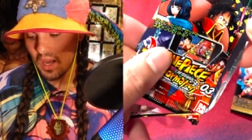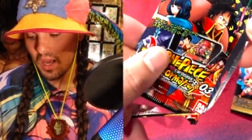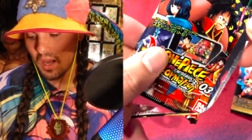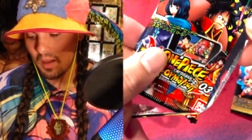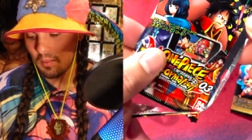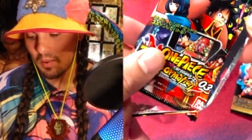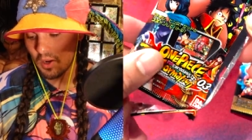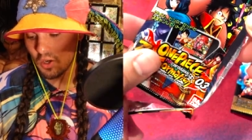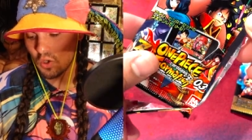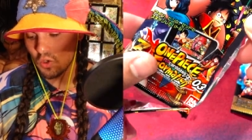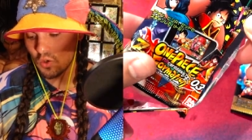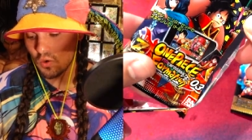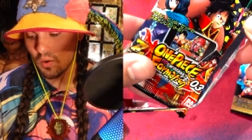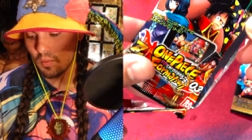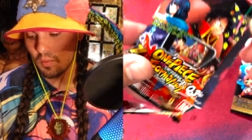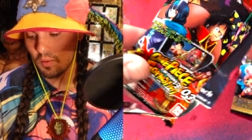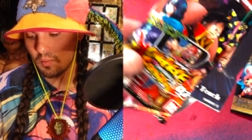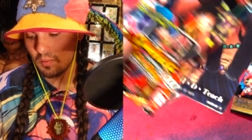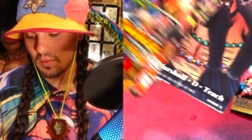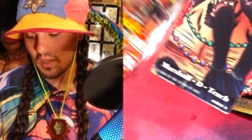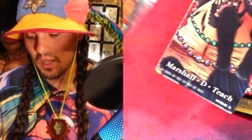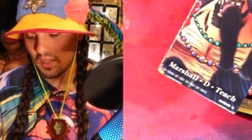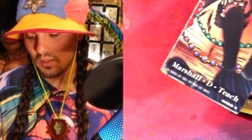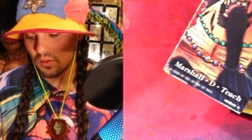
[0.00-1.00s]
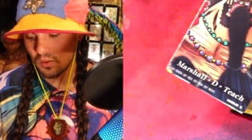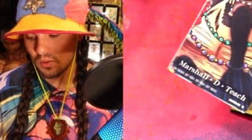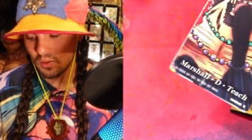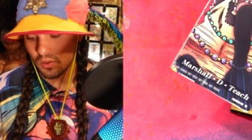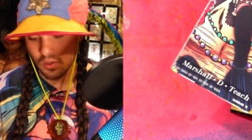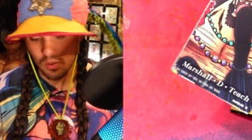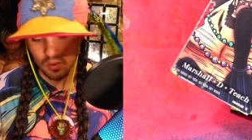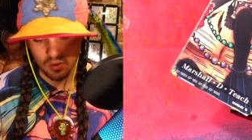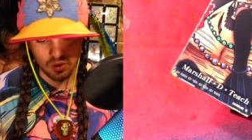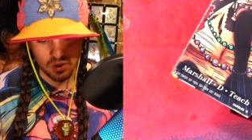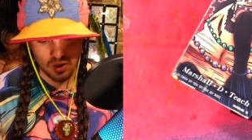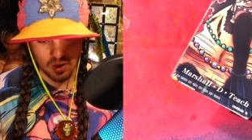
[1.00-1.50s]
And my strip 'em dental
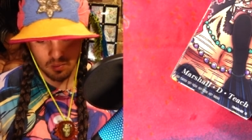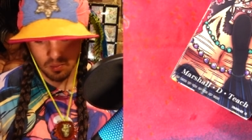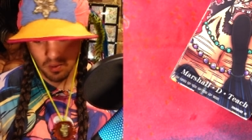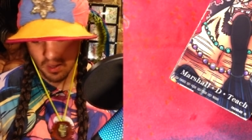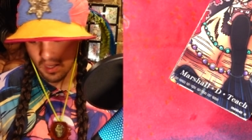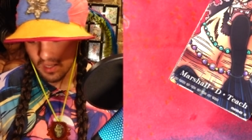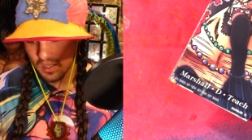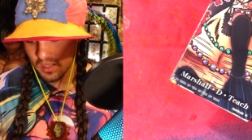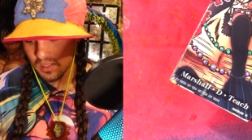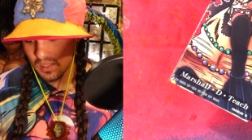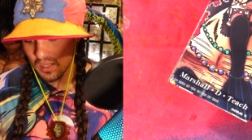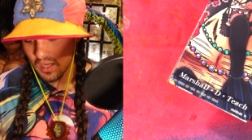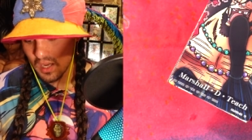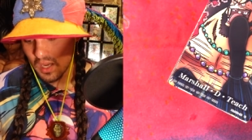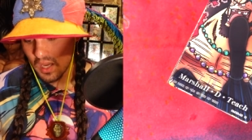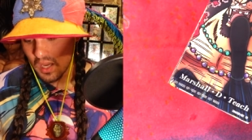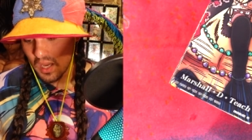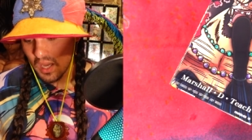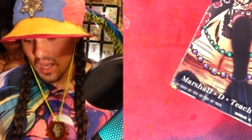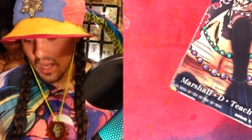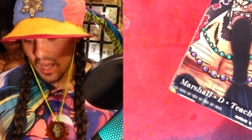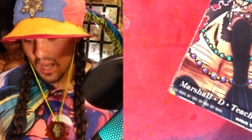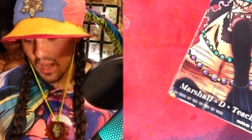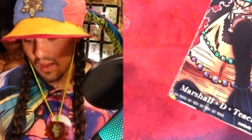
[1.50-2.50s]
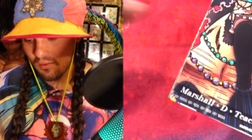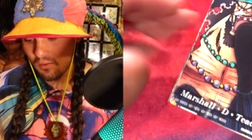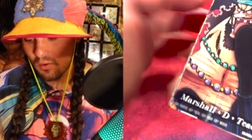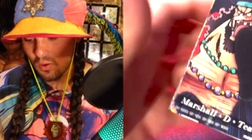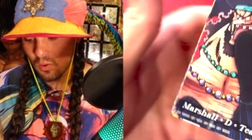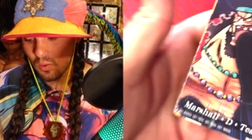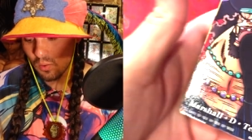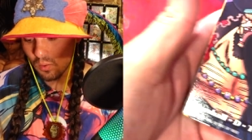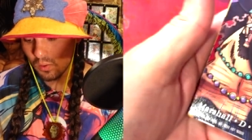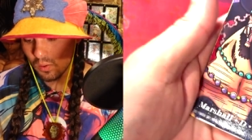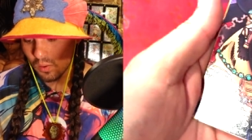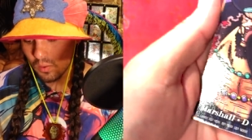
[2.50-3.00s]
tooth tip is, if
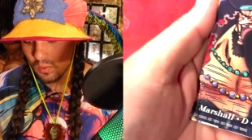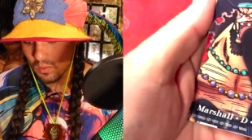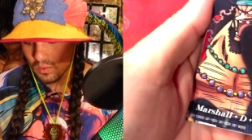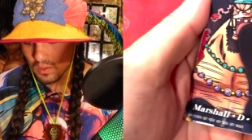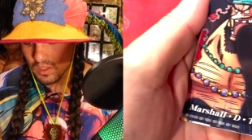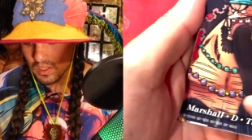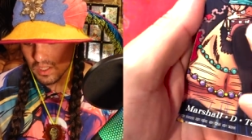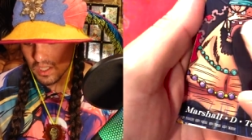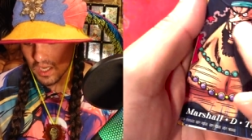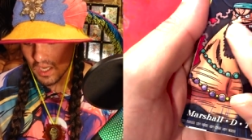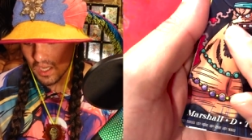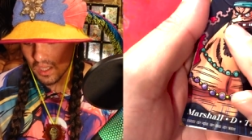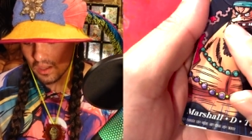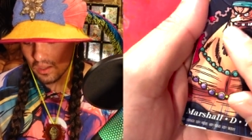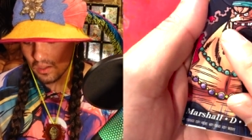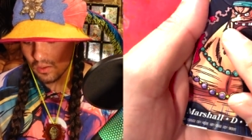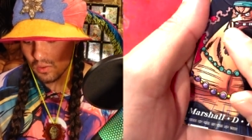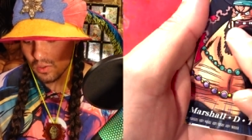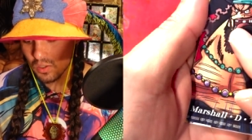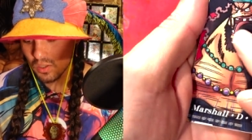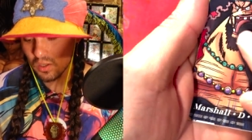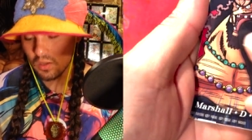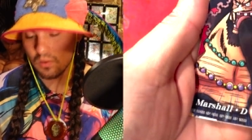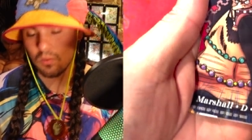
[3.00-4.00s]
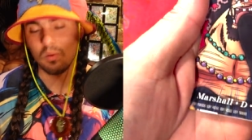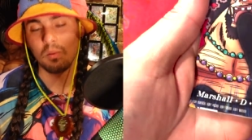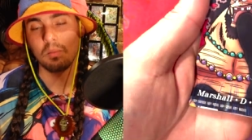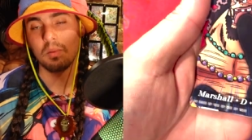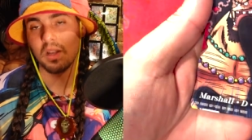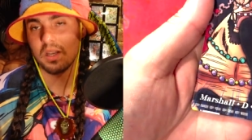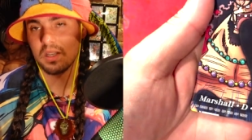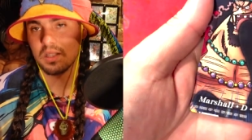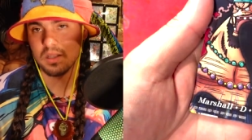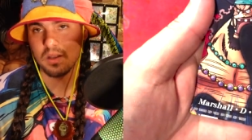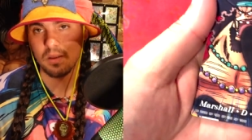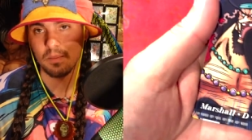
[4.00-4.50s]
you lose teeth, you should
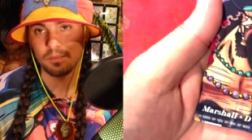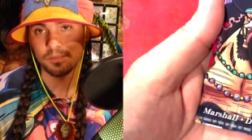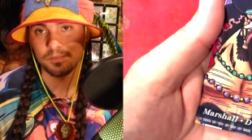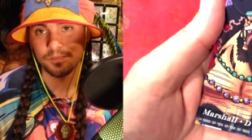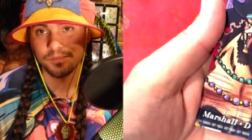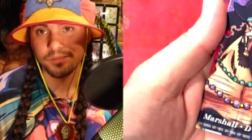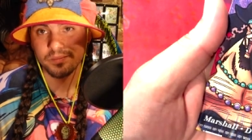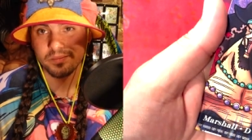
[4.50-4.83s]
replace them.